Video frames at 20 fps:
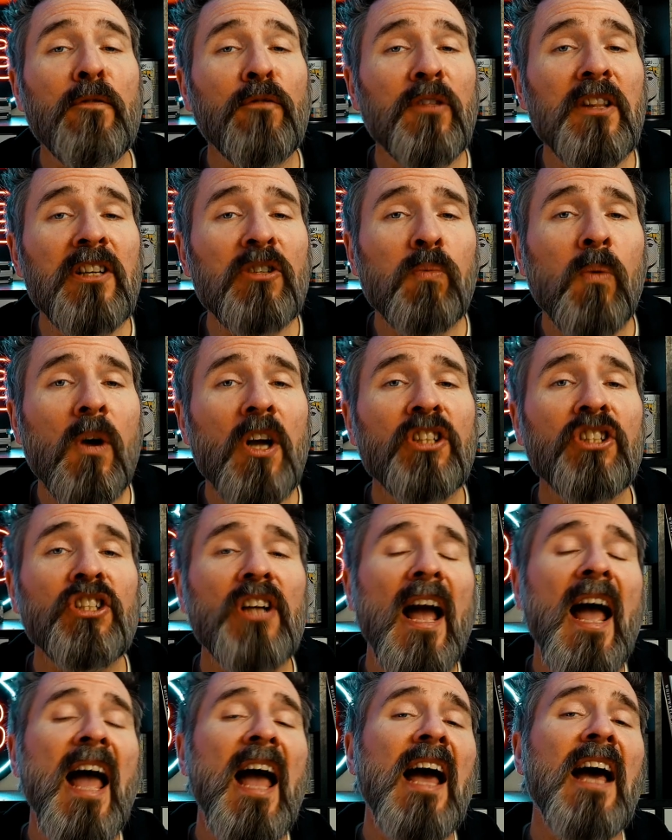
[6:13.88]
for this
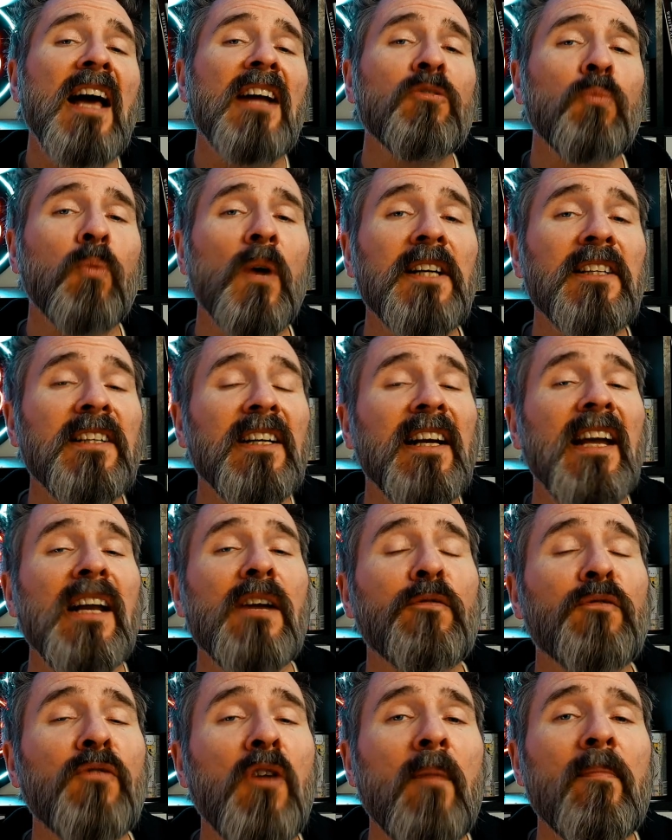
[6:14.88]
watch and where did I get
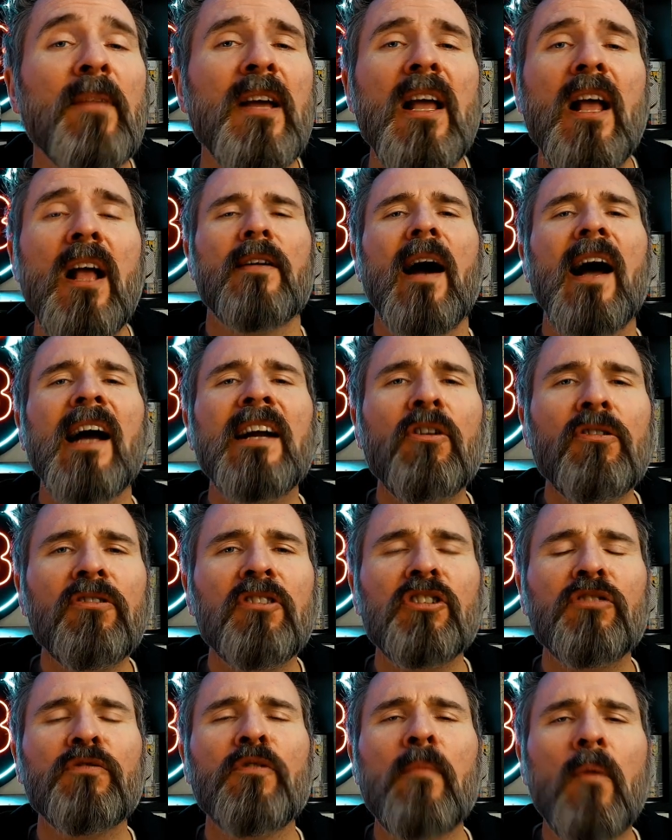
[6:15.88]
it from? Now, I got
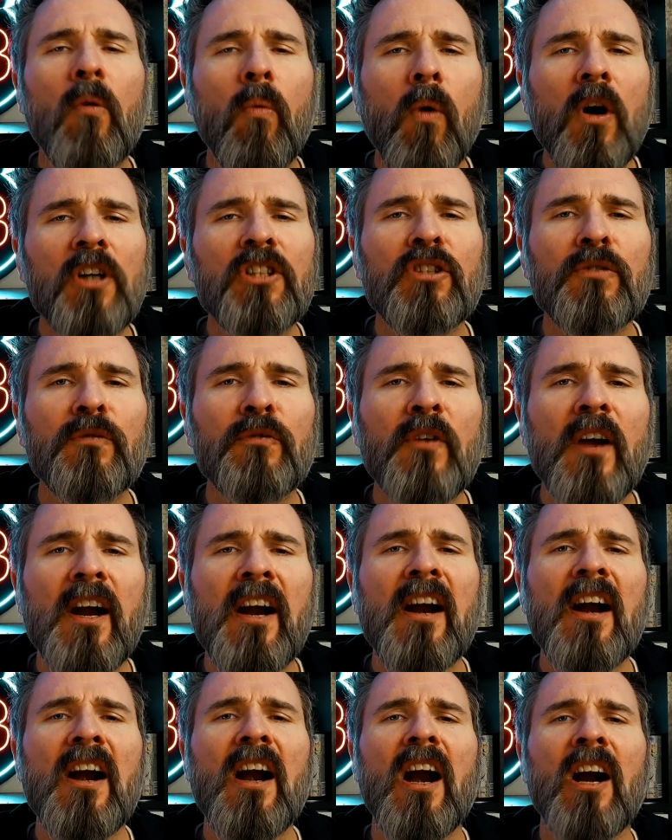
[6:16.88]
this from a watch
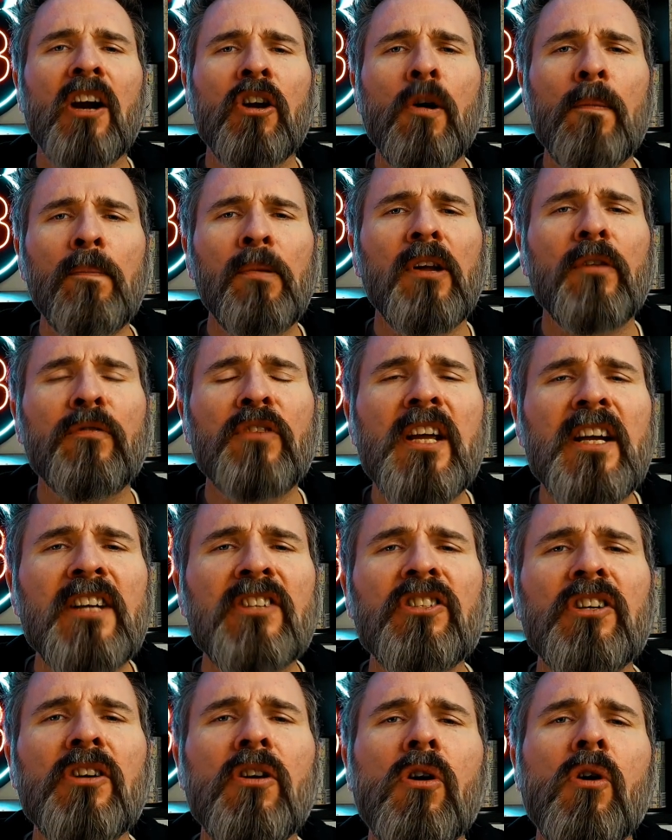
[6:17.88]
fair a couple of
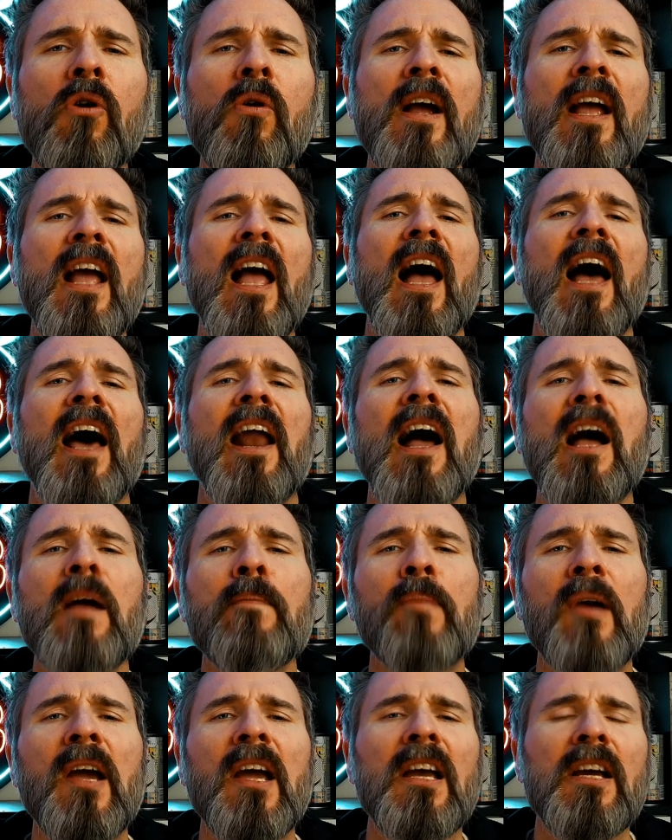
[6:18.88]
years ago and I
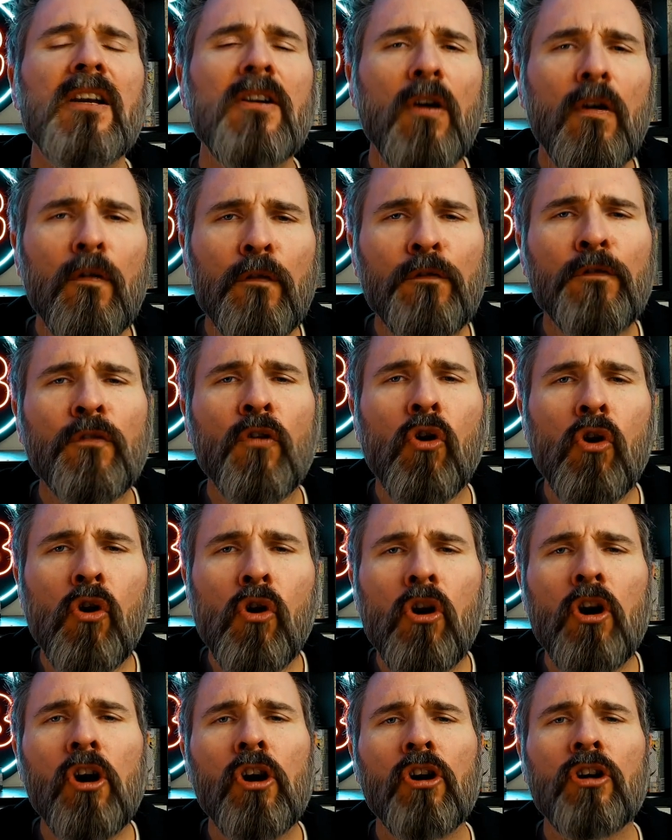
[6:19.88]
paid
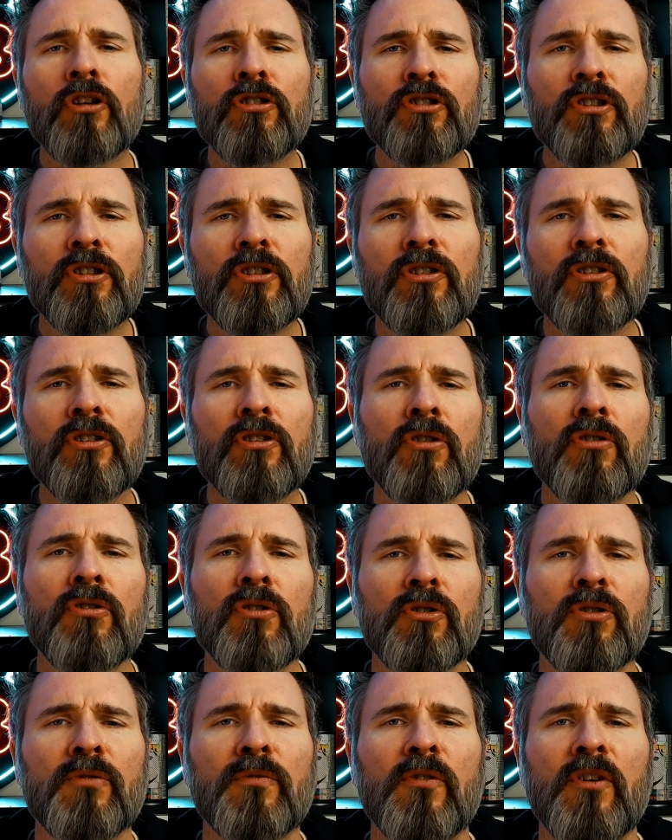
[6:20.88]
400
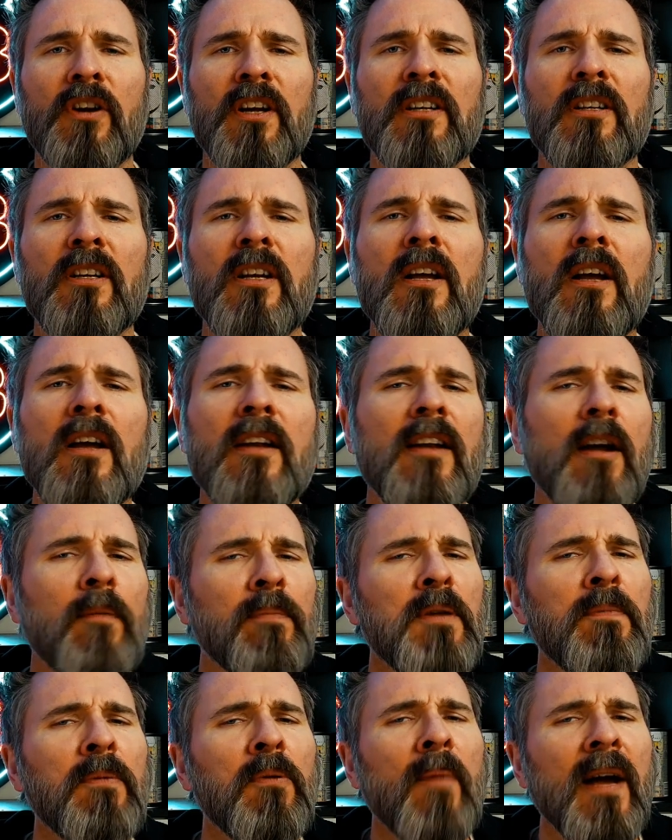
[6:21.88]
euros for it. Now,
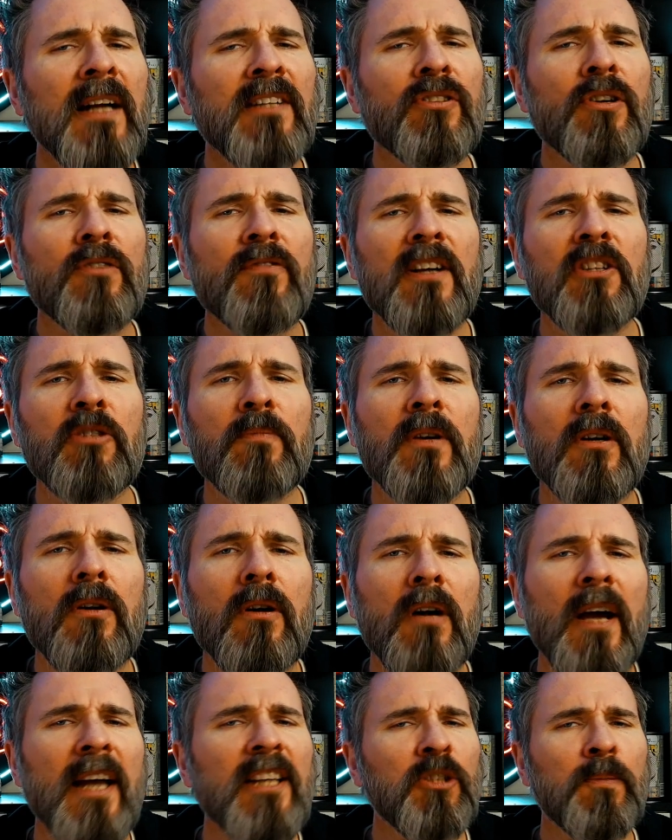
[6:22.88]
people might turn around to me and
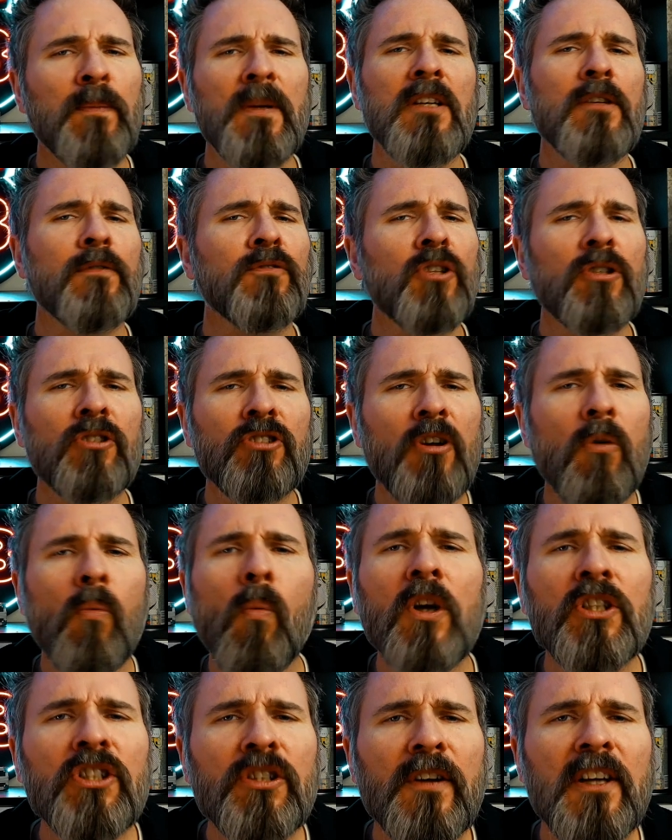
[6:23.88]
go, HB, you've touched on
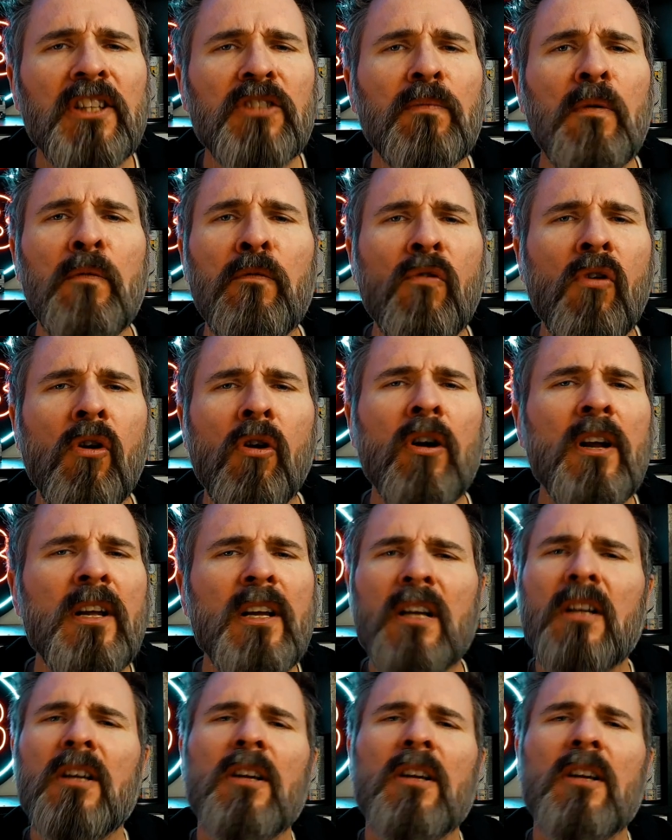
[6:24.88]
watch fairs before.